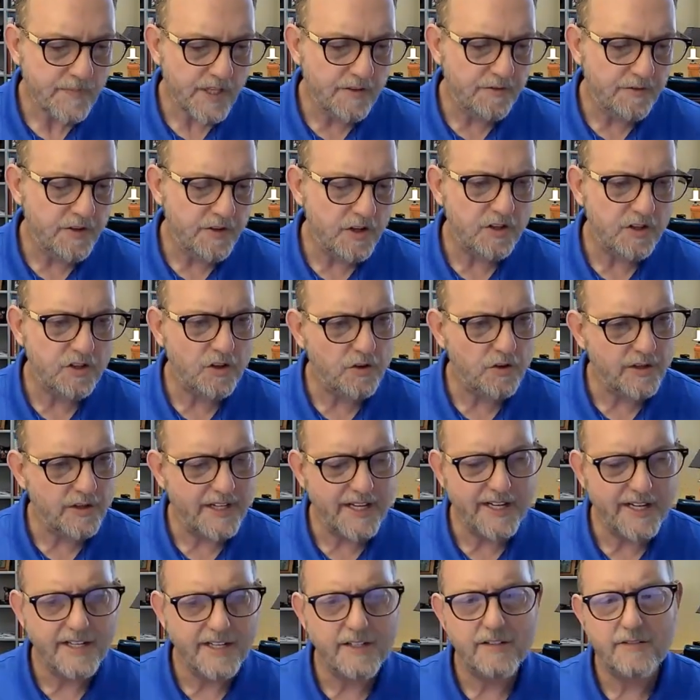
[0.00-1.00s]
If you're
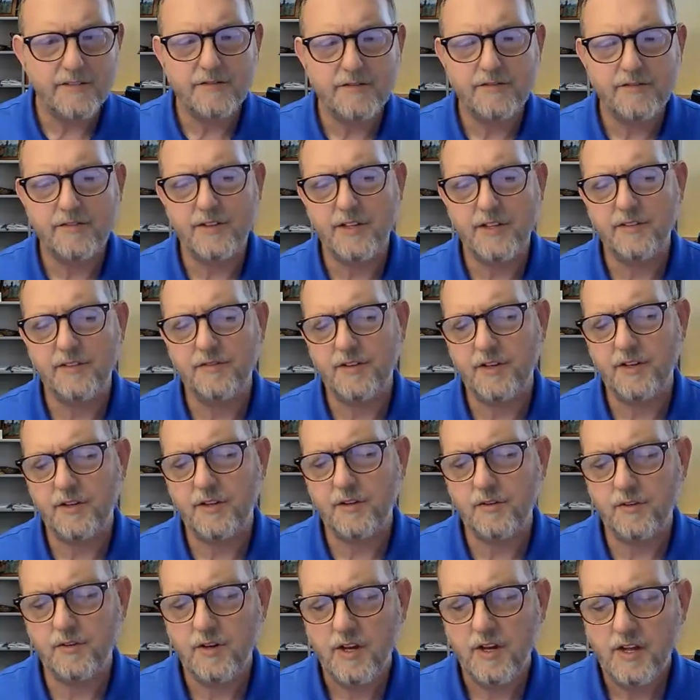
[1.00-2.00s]
creative, if
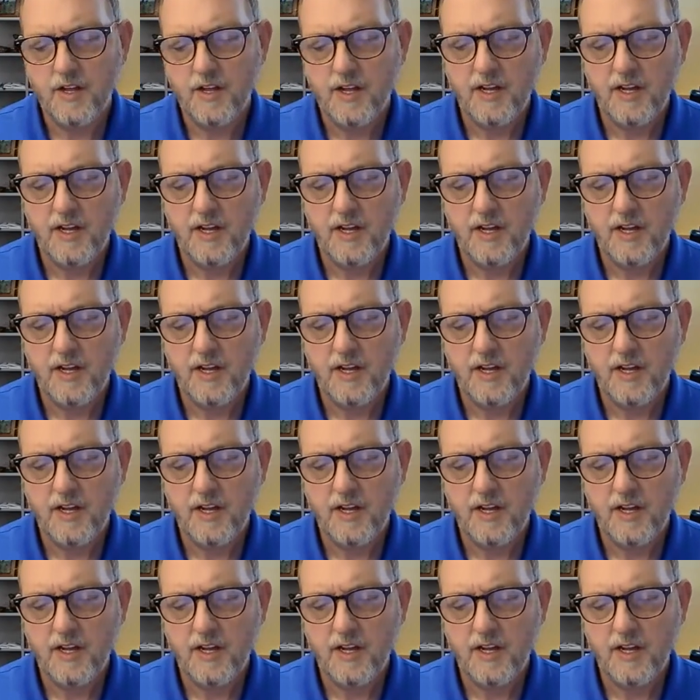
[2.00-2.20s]
you